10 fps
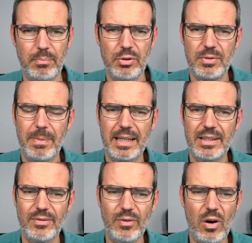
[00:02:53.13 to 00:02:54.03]

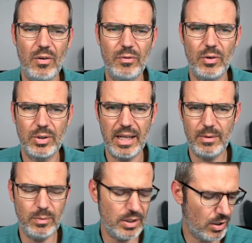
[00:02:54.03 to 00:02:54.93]
perspective of,
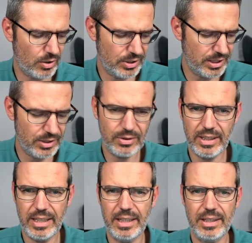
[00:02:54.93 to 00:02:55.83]
okay, we are here
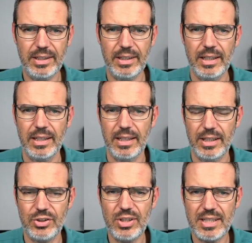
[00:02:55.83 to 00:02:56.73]
in
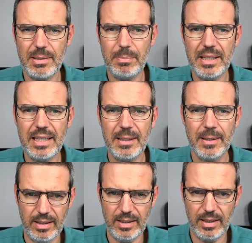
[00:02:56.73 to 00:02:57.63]
GCP,
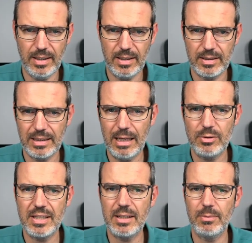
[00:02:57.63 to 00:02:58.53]

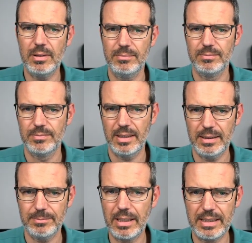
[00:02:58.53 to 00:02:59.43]
Cloud SQL,
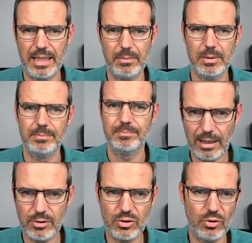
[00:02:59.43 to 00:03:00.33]
right? Bigtable,
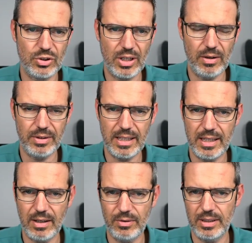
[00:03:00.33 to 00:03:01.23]
cloud storage on
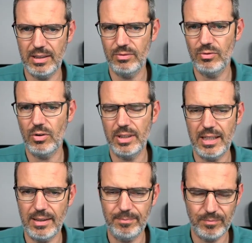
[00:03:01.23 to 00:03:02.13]
the raw
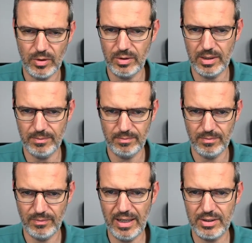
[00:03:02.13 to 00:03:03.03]
data, on the
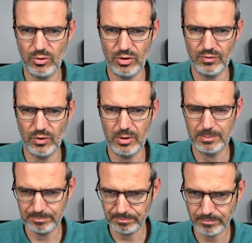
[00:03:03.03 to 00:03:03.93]
file storage front.
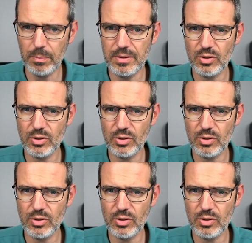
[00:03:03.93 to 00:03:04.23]
Open